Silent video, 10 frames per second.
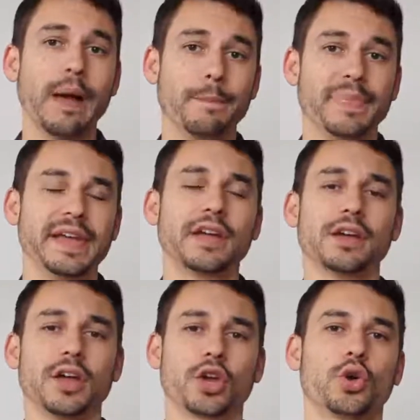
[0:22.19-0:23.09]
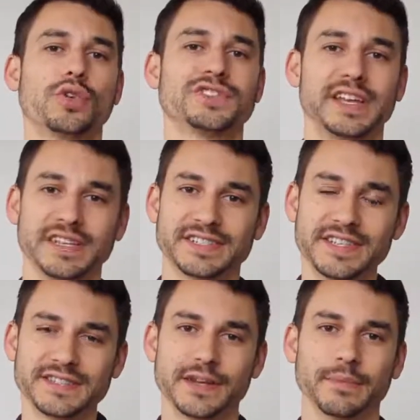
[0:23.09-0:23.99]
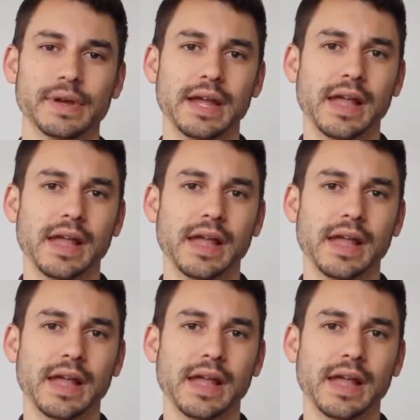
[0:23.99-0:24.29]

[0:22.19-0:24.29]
big goal-setting system